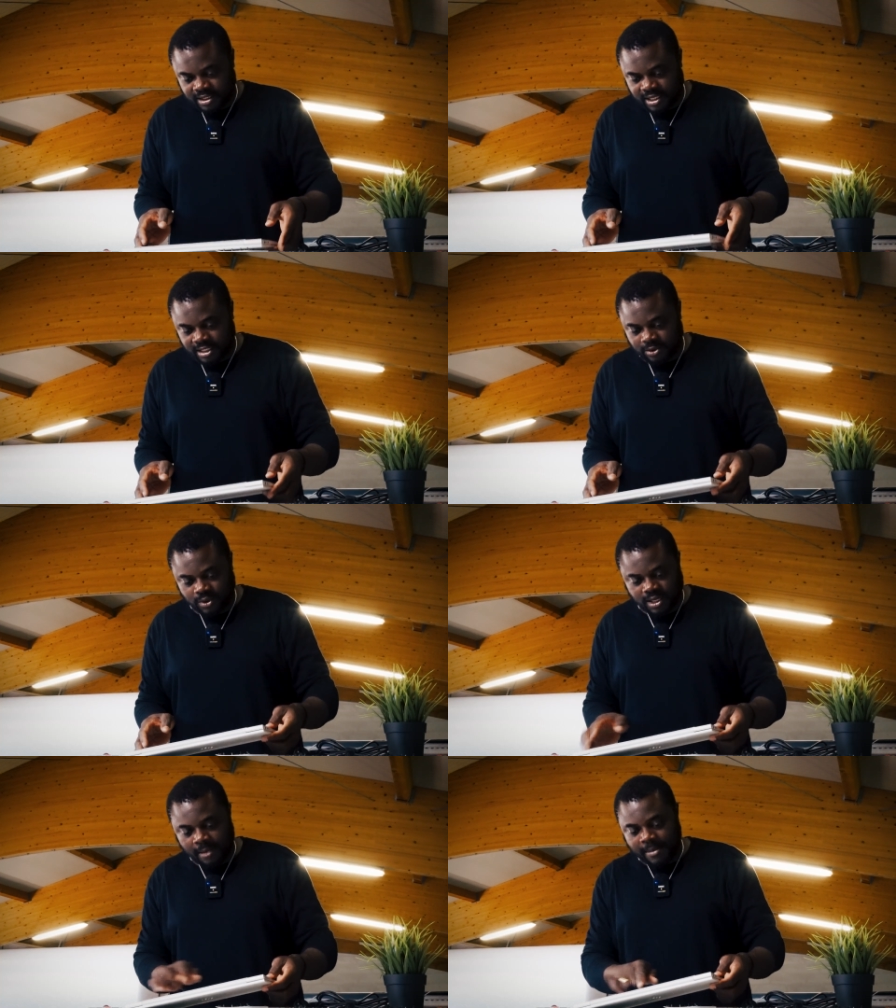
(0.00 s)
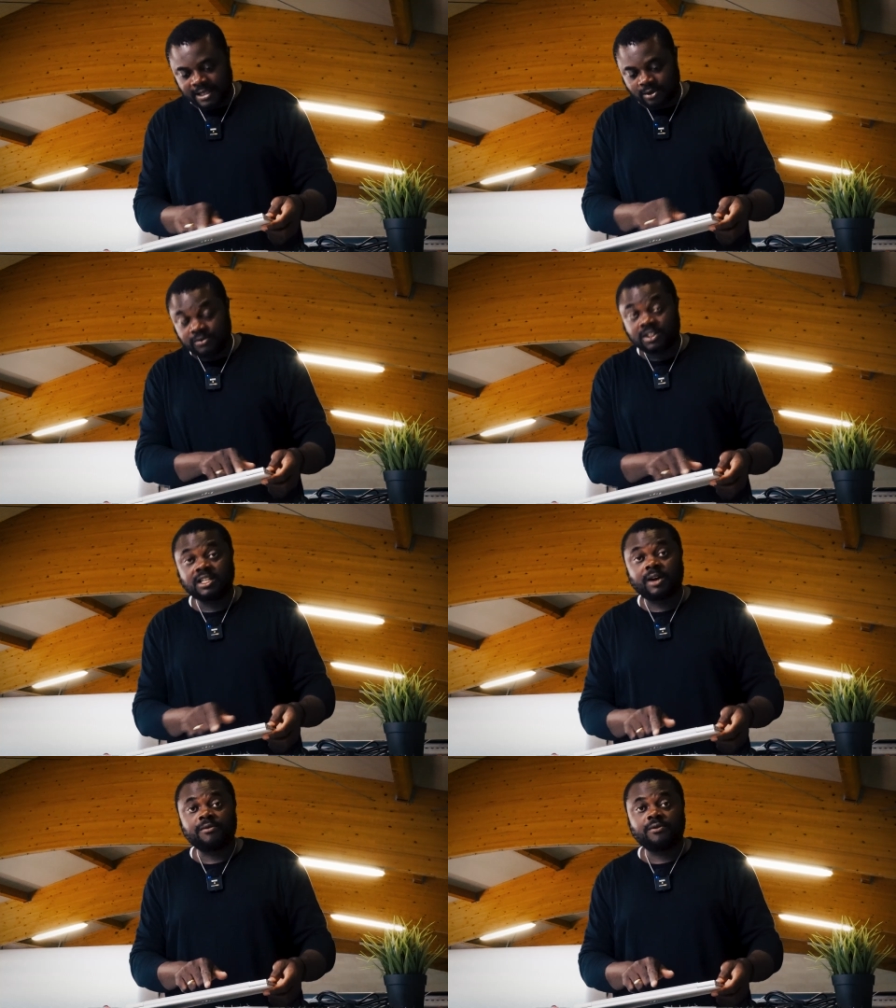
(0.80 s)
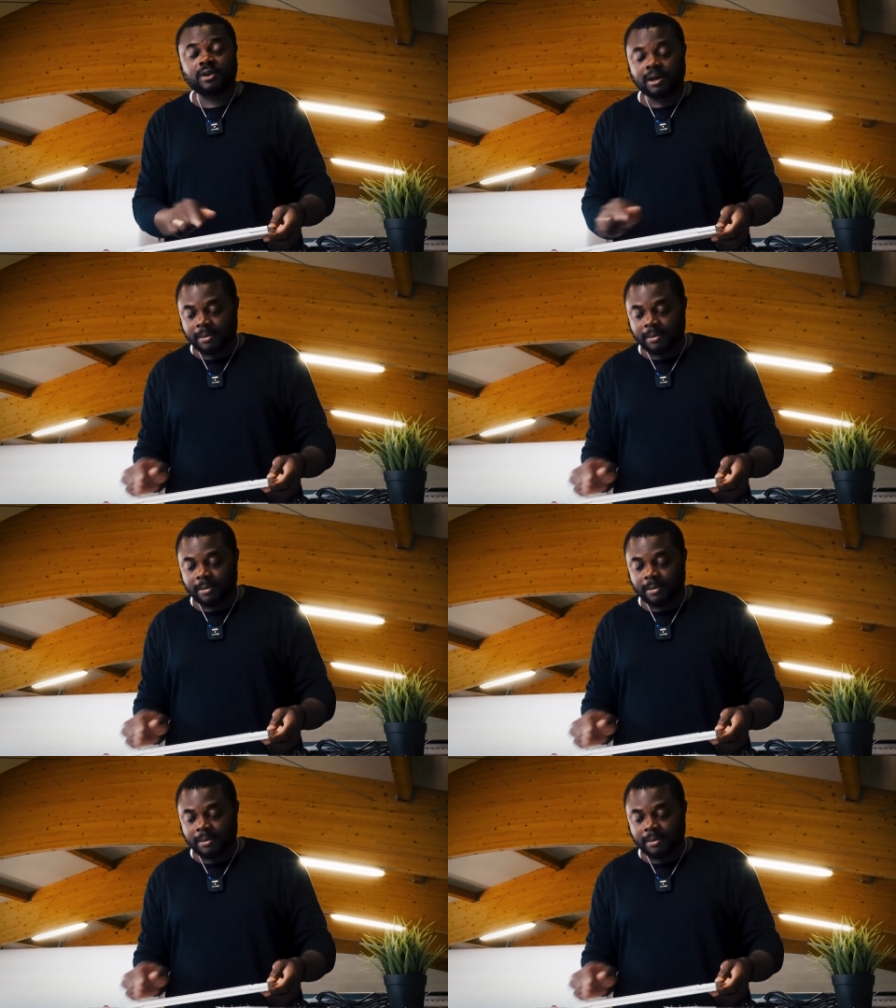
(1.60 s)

32 gigabytes of DDR4 RAM.